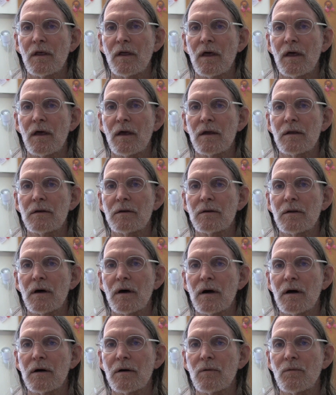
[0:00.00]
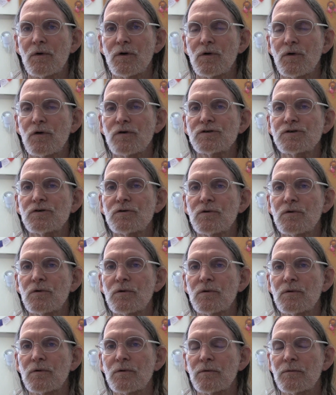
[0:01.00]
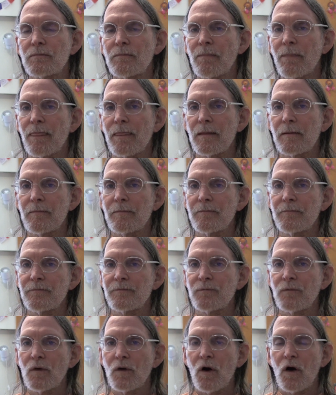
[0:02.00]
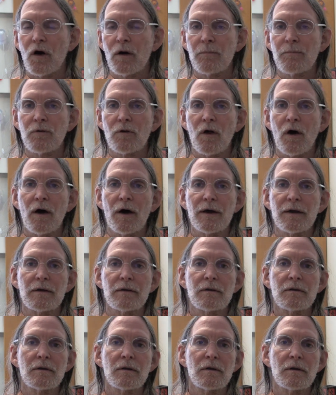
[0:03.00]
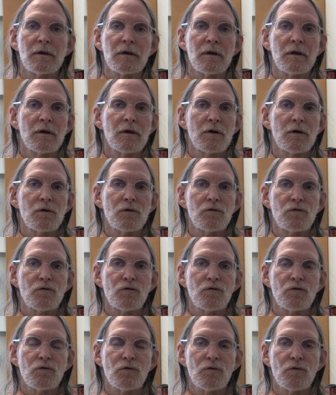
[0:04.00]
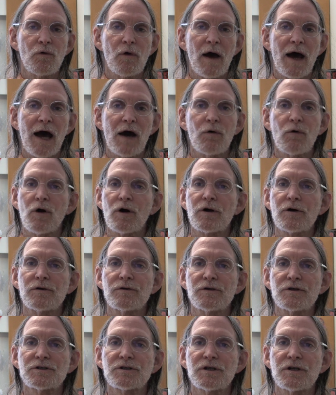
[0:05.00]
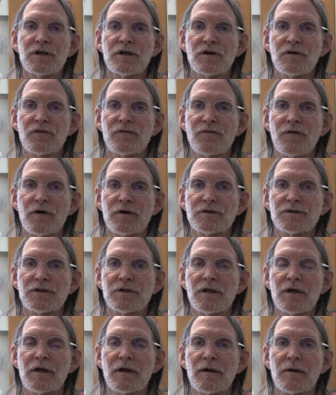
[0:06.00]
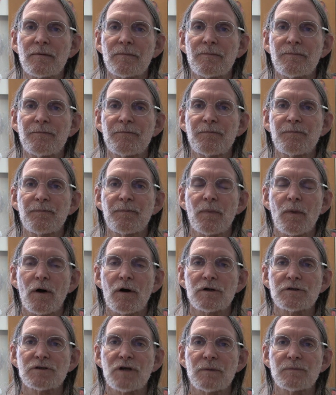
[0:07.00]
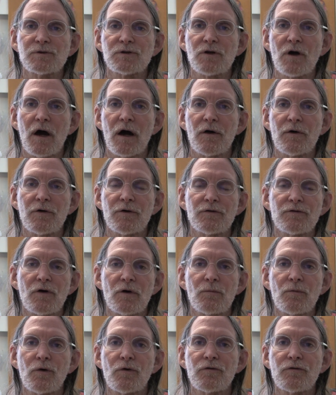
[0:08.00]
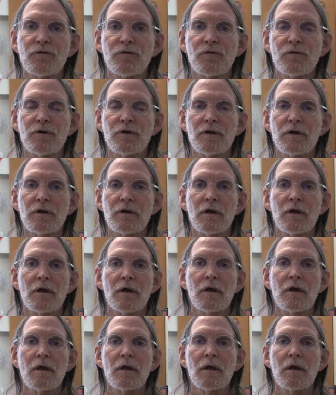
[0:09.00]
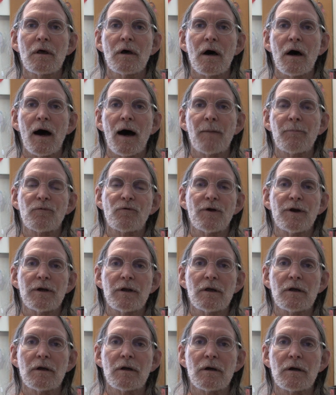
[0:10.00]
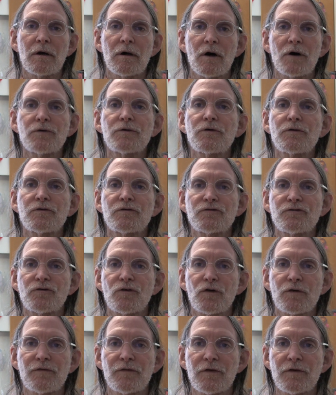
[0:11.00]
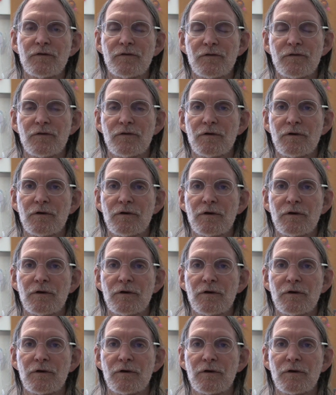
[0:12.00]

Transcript: And uh, we also are blind to how our conditioning is functioning. Our samskaras are mostly operating under the surface.